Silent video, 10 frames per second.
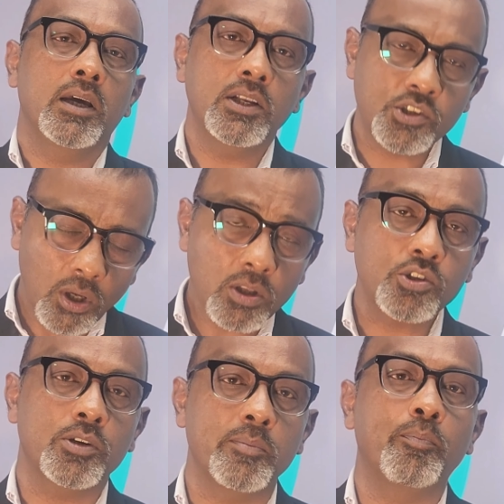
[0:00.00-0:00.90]
it's
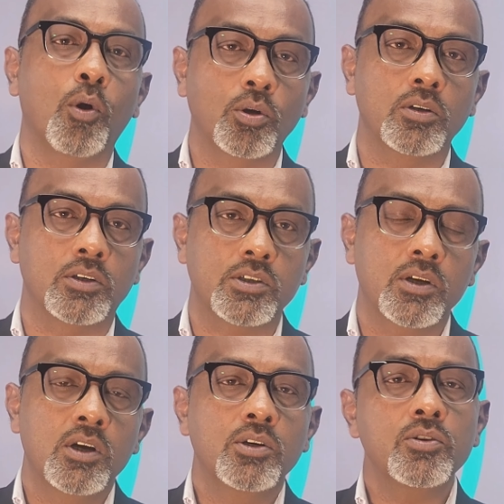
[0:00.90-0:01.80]
also important
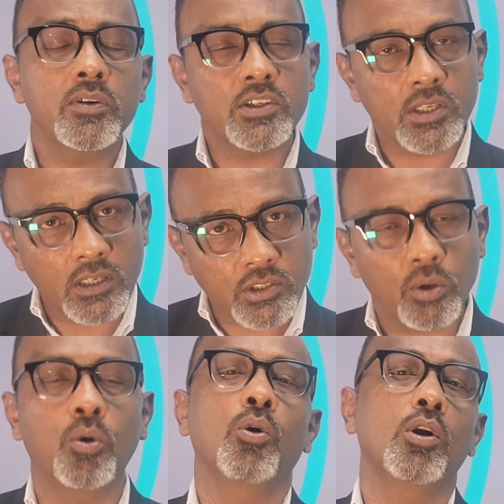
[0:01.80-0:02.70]
to research a
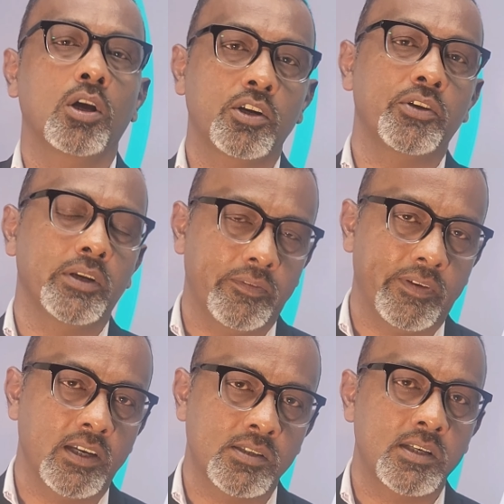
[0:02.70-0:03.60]
whole lot of
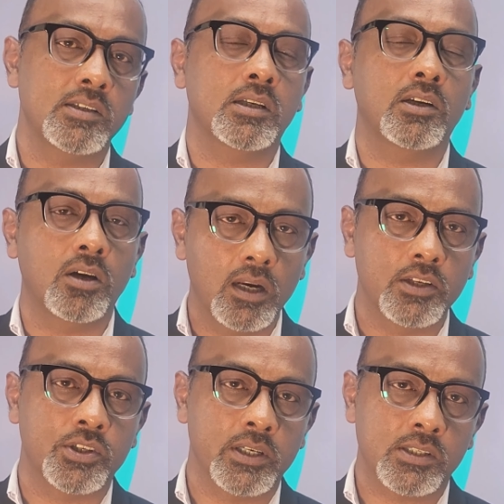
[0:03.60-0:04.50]
universities and
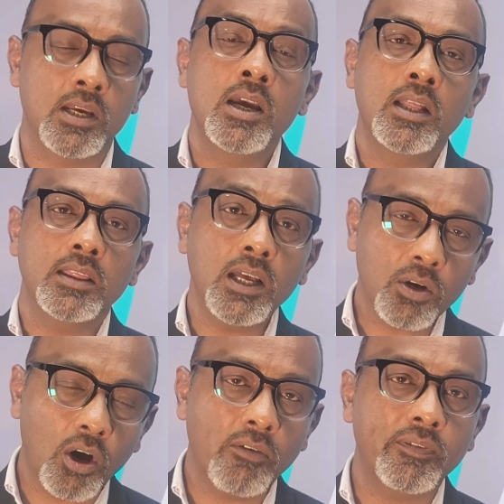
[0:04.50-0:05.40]
colleges that
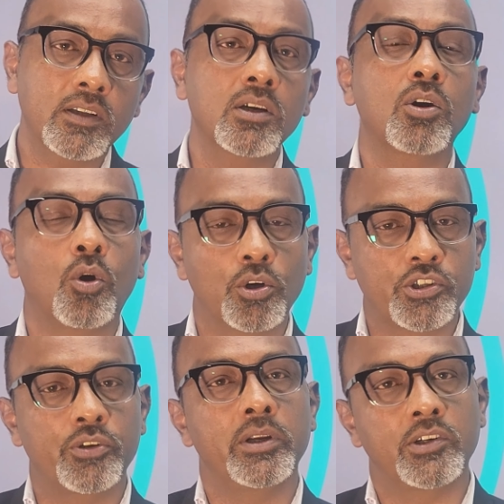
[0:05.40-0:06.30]
offer the
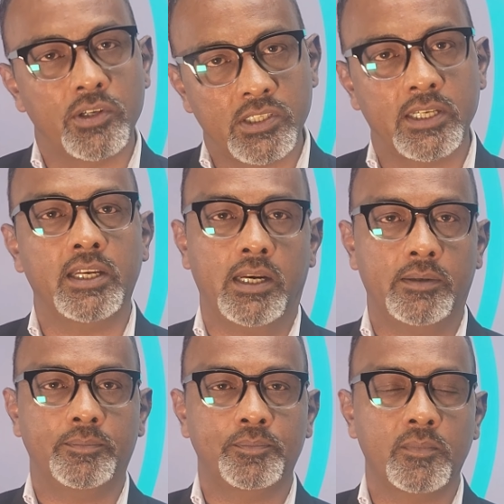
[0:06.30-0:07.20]
course you're interested
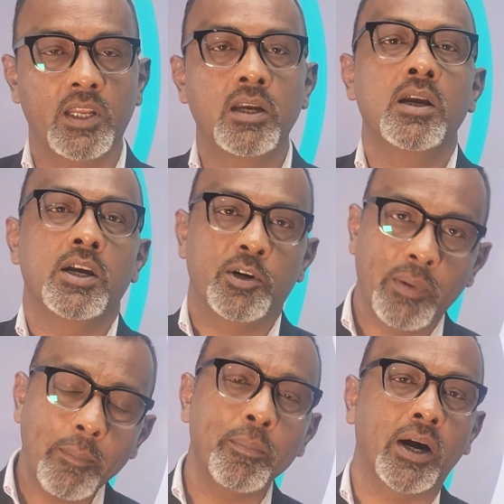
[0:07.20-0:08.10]
in.
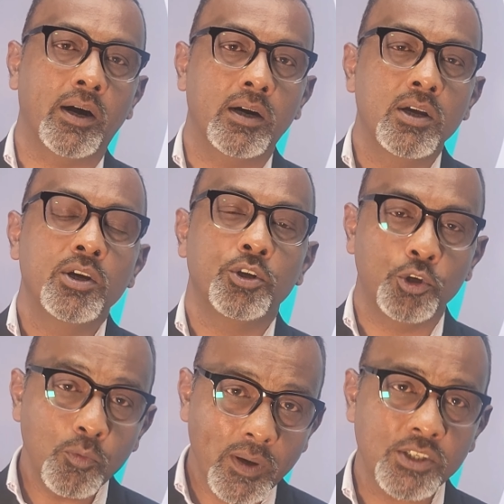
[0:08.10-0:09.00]
Remember,
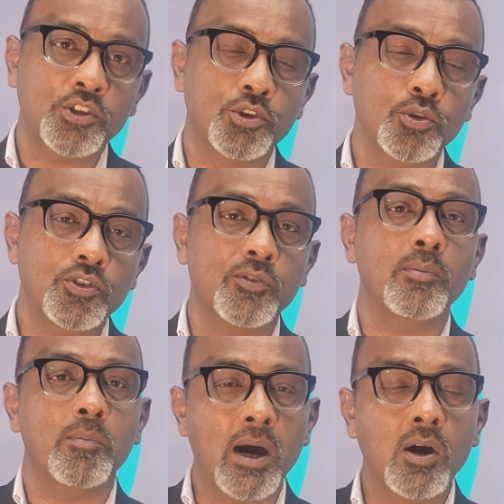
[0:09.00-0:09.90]
you must choose
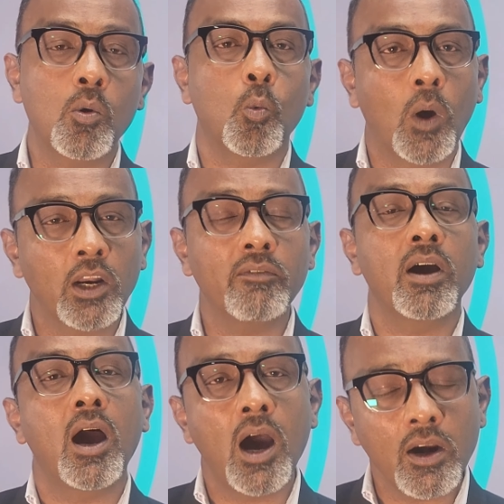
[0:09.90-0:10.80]
from among one of
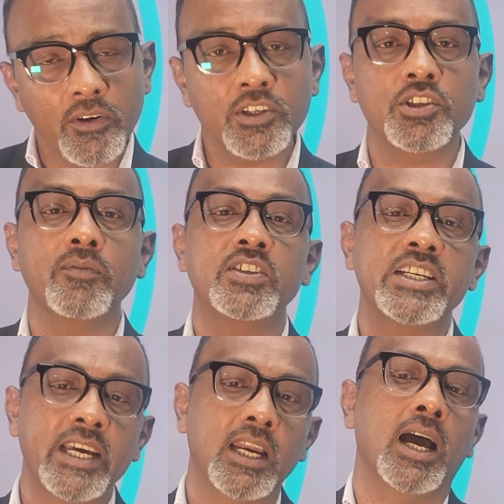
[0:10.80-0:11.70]
hundreds of
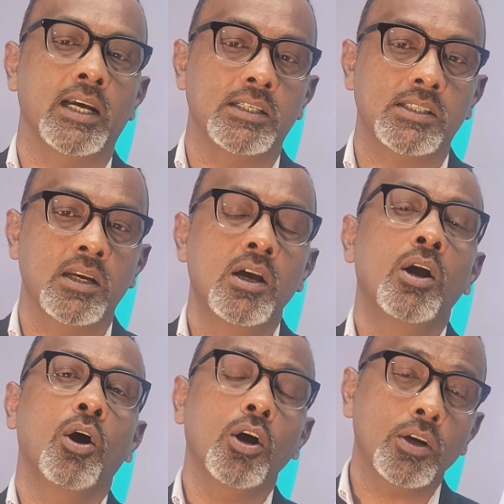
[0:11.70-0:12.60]
DLIs
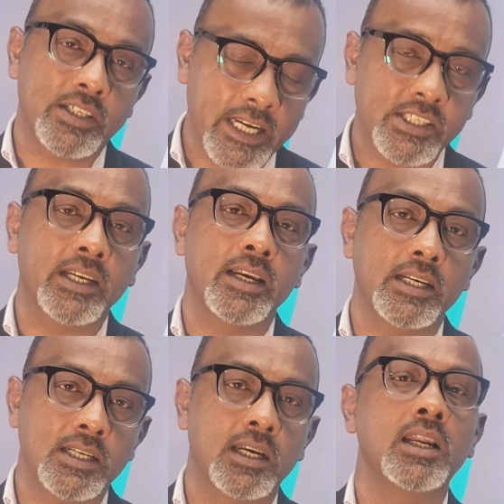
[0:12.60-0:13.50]
or
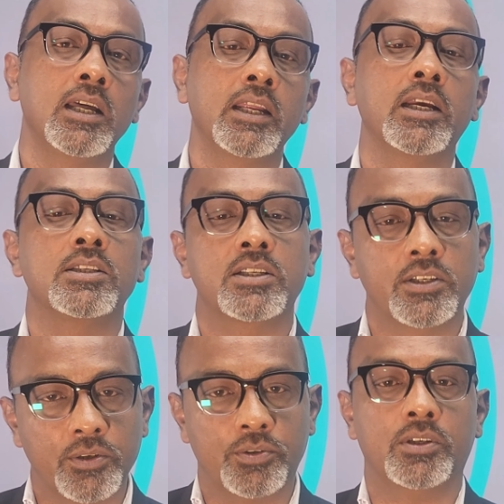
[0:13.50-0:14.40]
designated learning
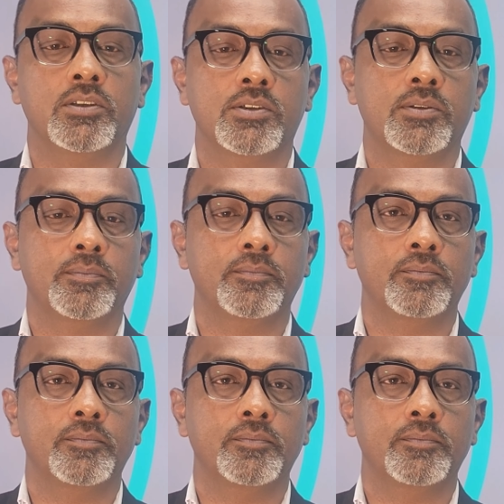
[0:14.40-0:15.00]
institutions.